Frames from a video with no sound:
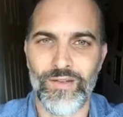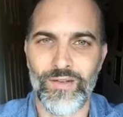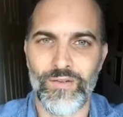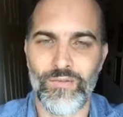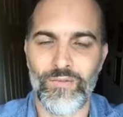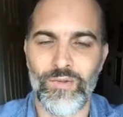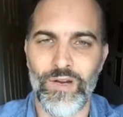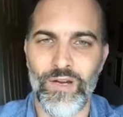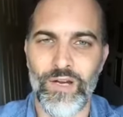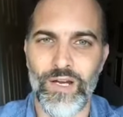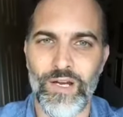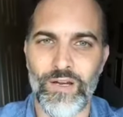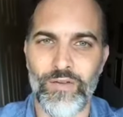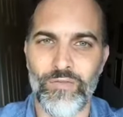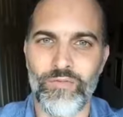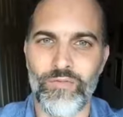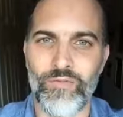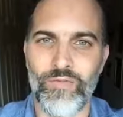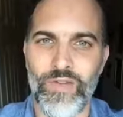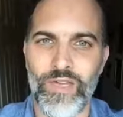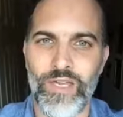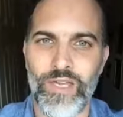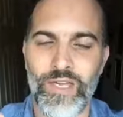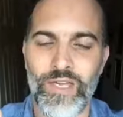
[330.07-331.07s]
Where if
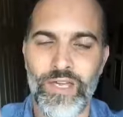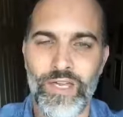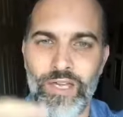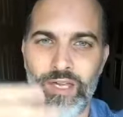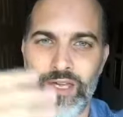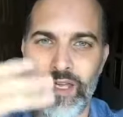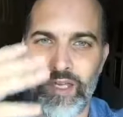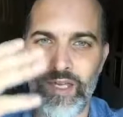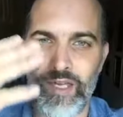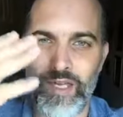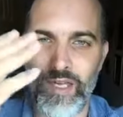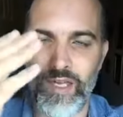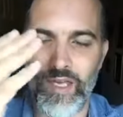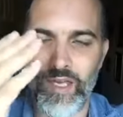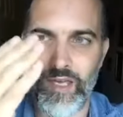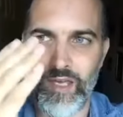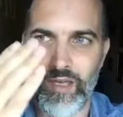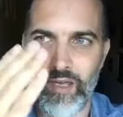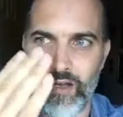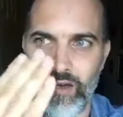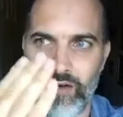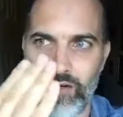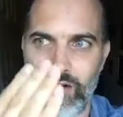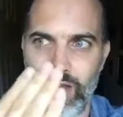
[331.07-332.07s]
we
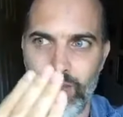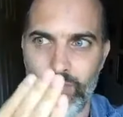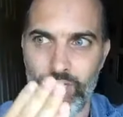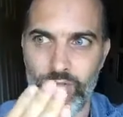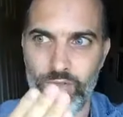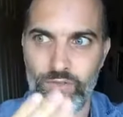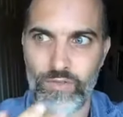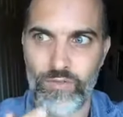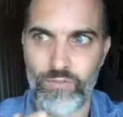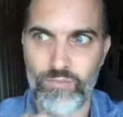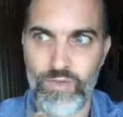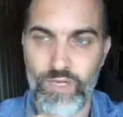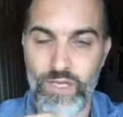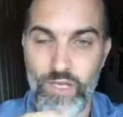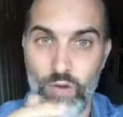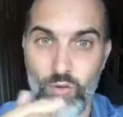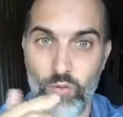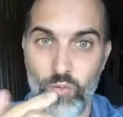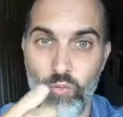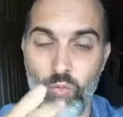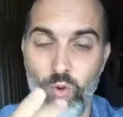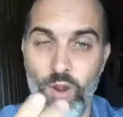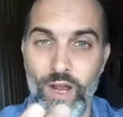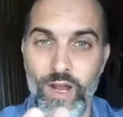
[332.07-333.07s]
are able to be
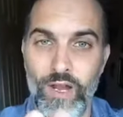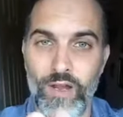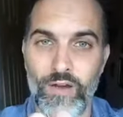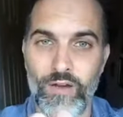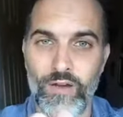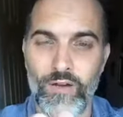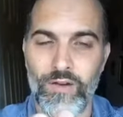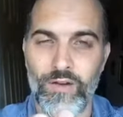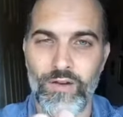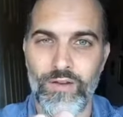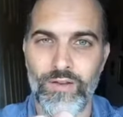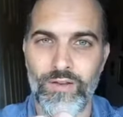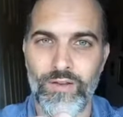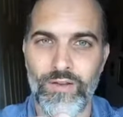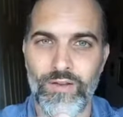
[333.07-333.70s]
aware